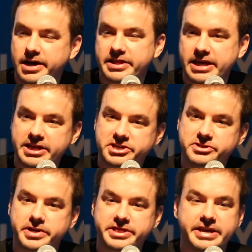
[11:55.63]
They let
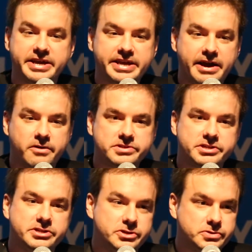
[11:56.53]
you at the
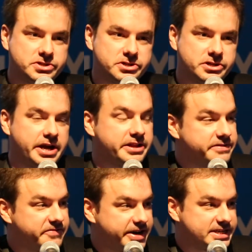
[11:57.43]
account, user, and
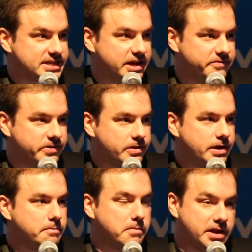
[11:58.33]
device level
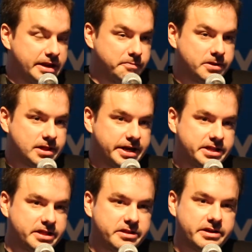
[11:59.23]

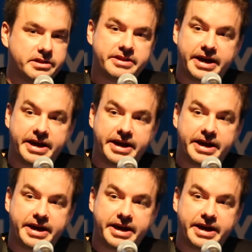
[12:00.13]
manipulate the